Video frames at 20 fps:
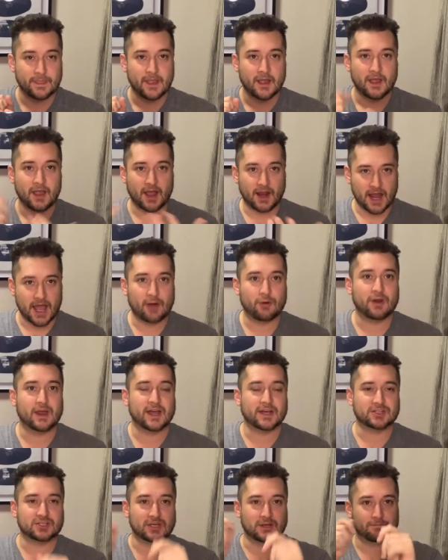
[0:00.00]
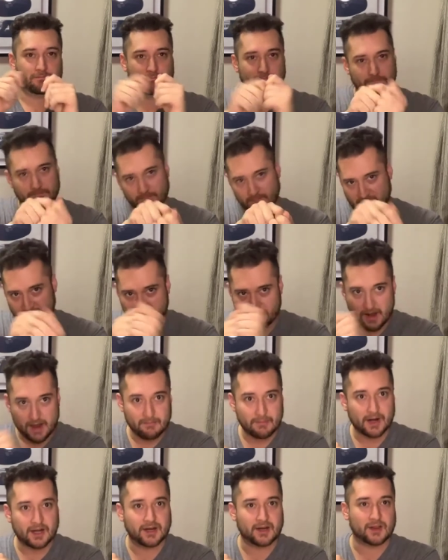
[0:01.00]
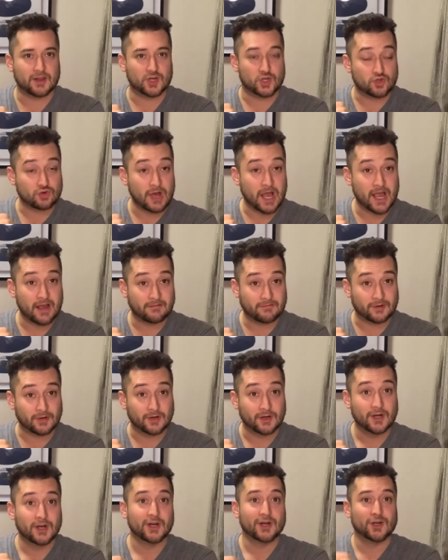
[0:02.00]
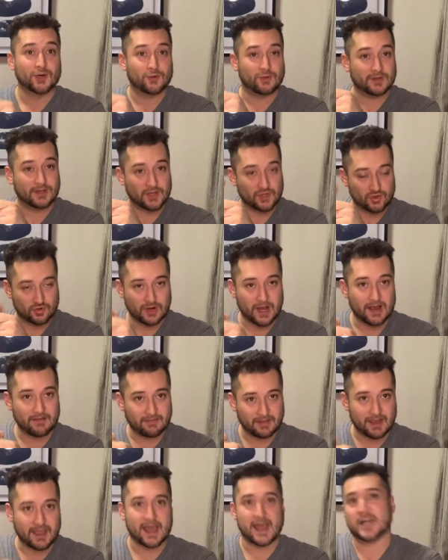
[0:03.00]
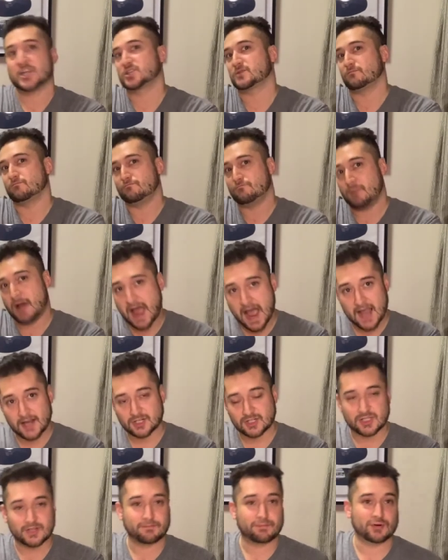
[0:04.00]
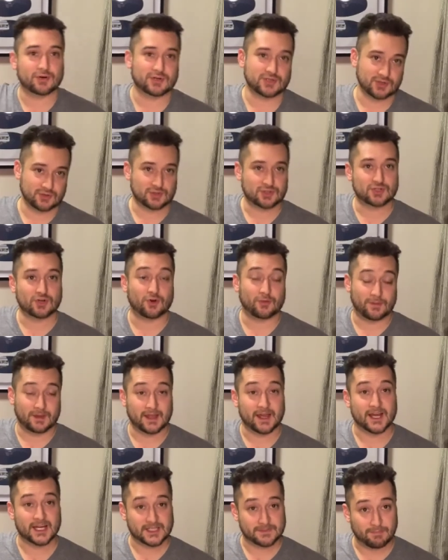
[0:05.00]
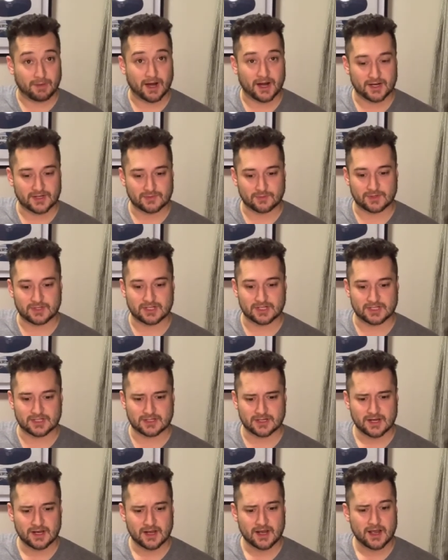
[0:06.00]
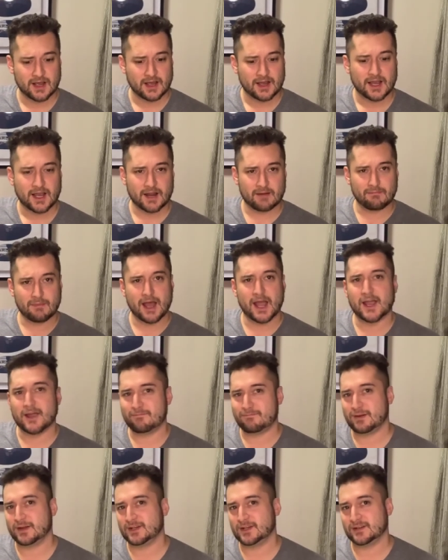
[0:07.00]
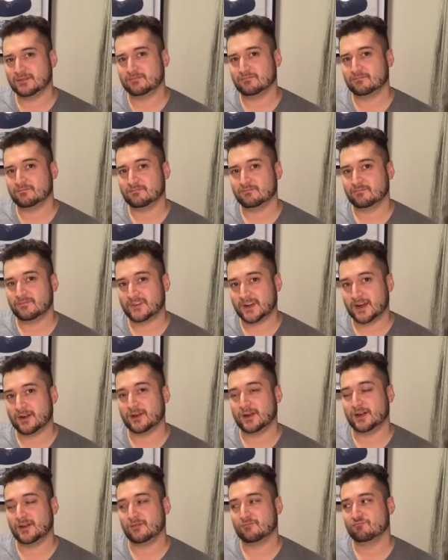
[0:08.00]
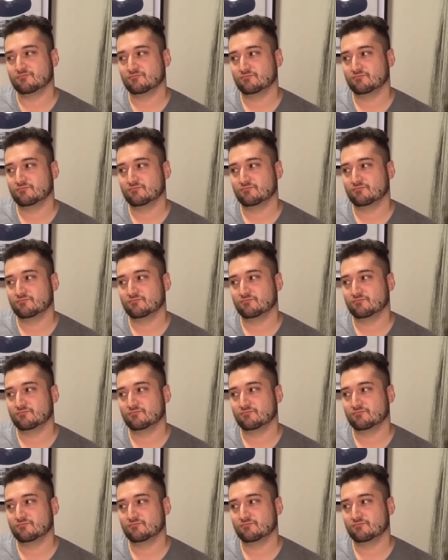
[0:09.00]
and I would actually give my money to the driver, who would then drive the cash back to the person who sold me the Xbox, which is, in my opinion, very